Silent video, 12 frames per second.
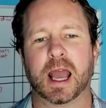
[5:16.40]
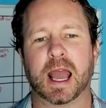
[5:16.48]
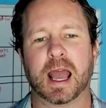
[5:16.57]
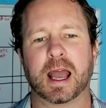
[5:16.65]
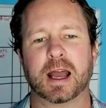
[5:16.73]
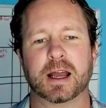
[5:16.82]

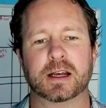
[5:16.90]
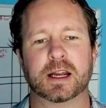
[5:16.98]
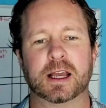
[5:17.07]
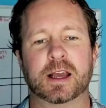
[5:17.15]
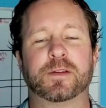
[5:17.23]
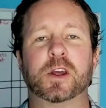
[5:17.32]
And
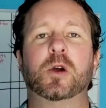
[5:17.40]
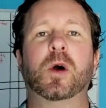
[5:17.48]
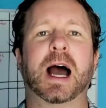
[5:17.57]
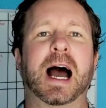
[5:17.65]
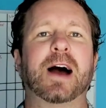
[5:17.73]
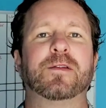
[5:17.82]
if you
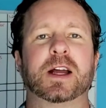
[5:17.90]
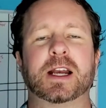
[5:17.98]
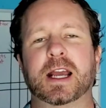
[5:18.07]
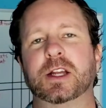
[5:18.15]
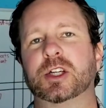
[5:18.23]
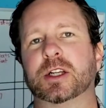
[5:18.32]
have an
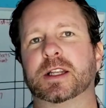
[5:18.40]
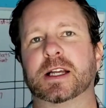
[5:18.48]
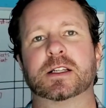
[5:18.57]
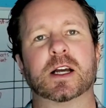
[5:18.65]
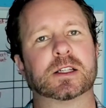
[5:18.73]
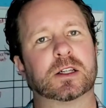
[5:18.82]
agent
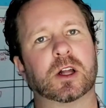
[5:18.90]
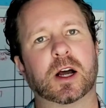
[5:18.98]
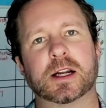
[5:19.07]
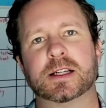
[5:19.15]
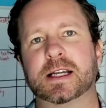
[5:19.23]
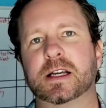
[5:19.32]
that does a
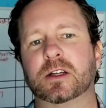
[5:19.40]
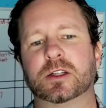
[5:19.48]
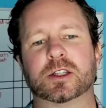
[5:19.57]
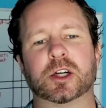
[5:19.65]
lot of deals,